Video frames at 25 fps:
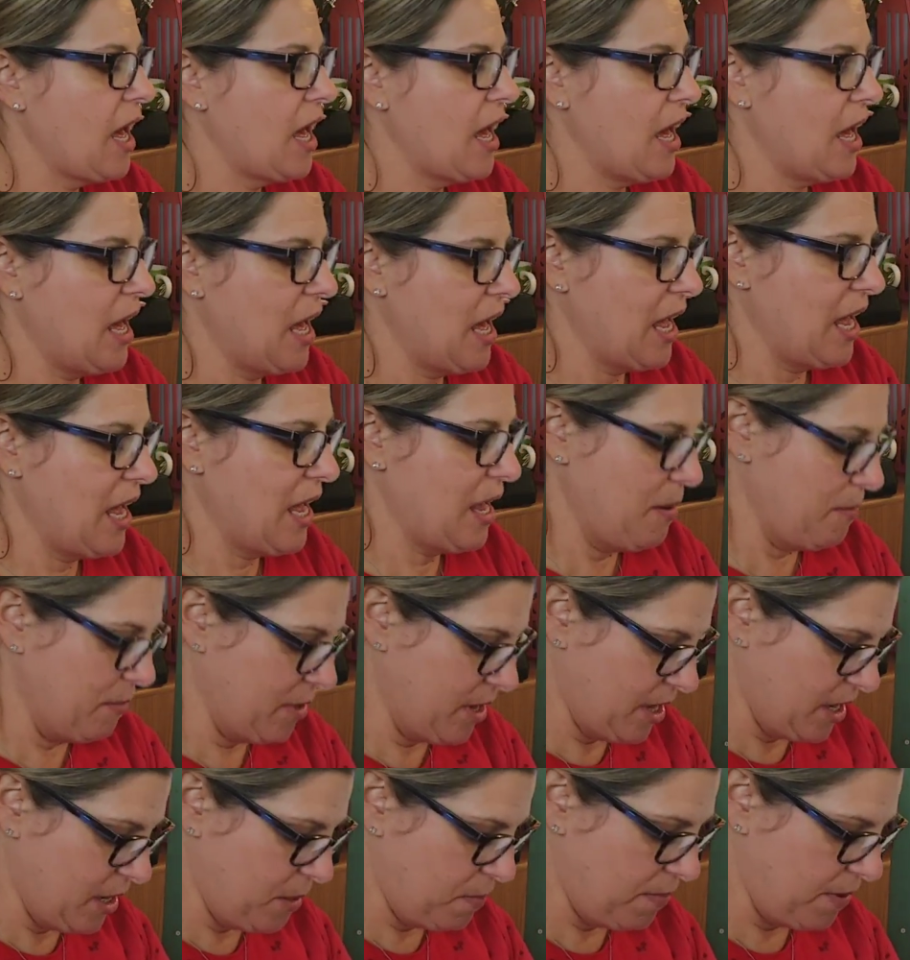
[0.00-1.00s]
I am
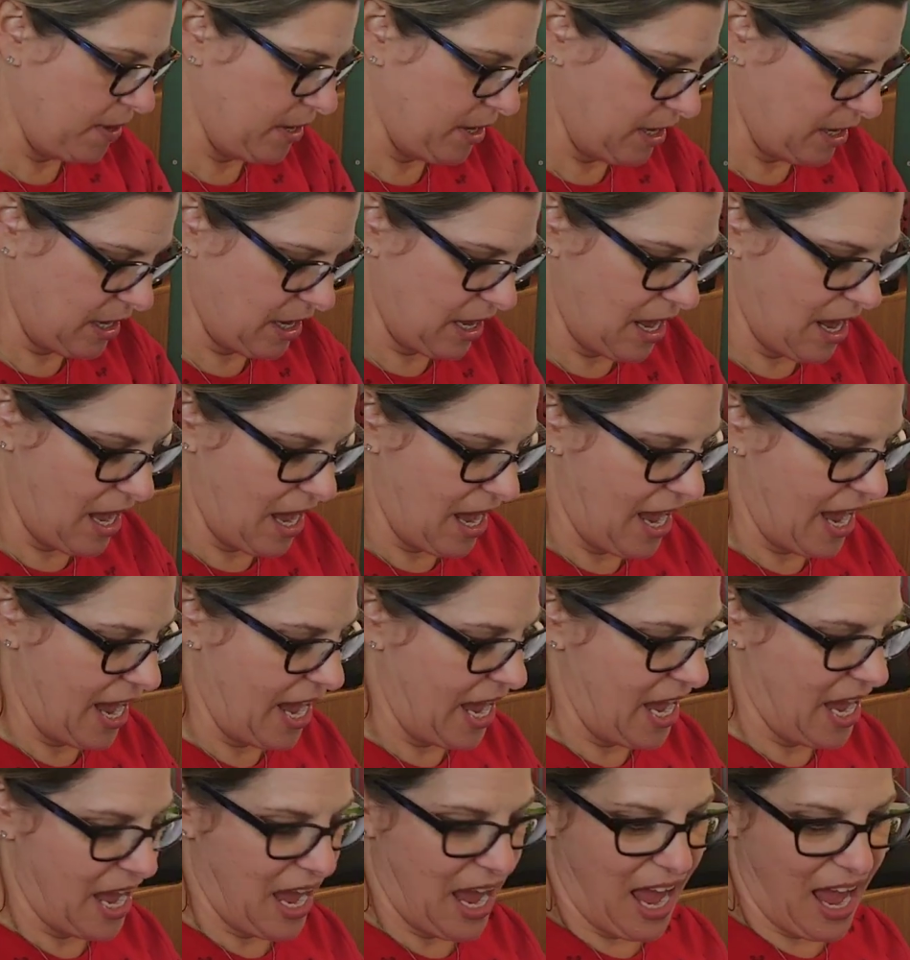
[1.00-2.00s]
going to
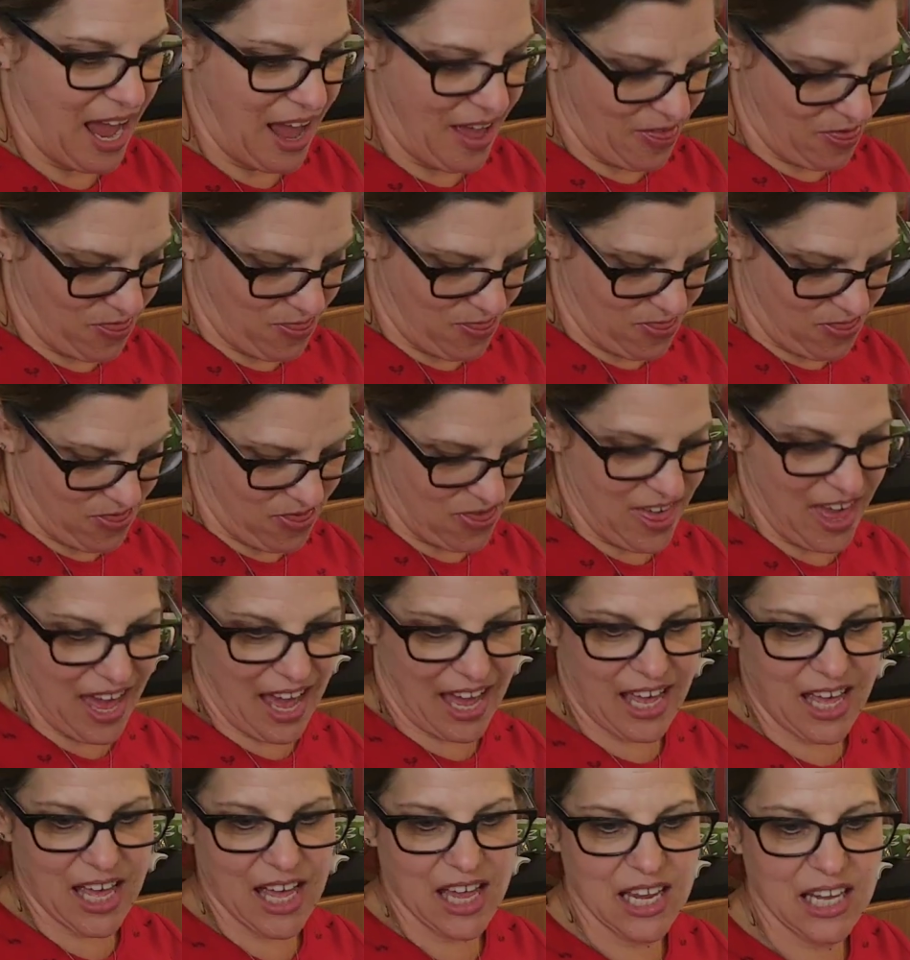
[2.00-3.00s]
apply a
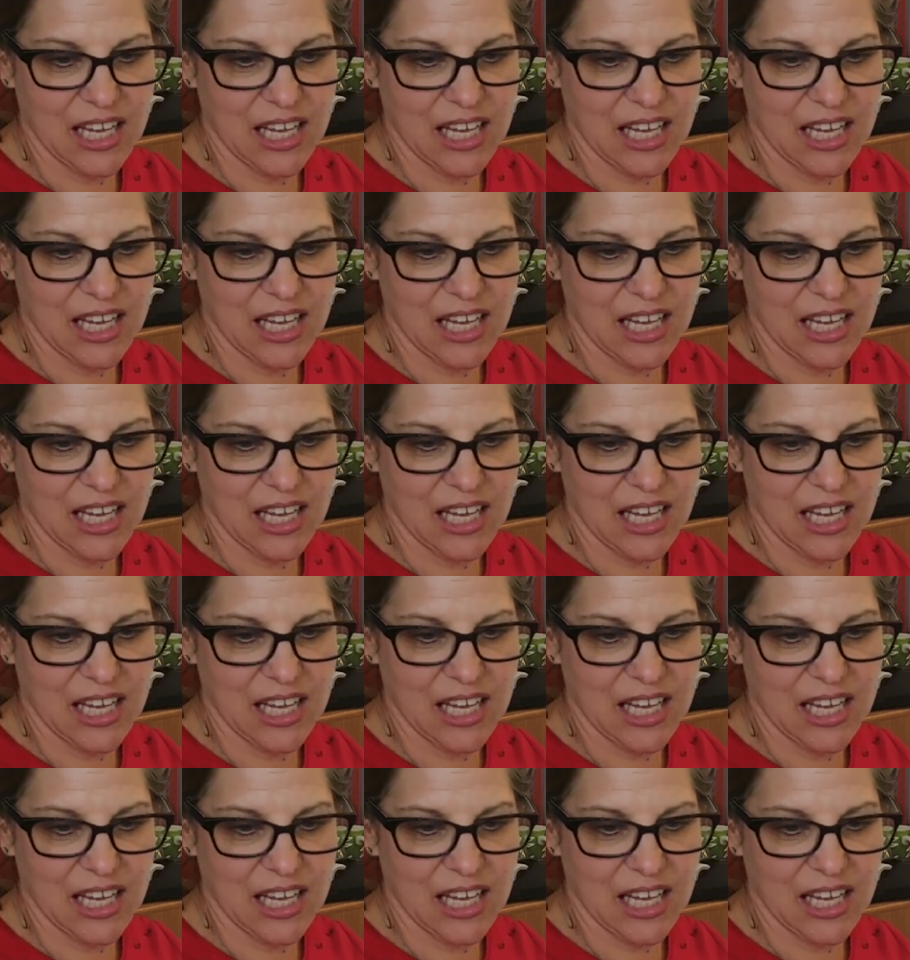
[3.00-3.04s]
thick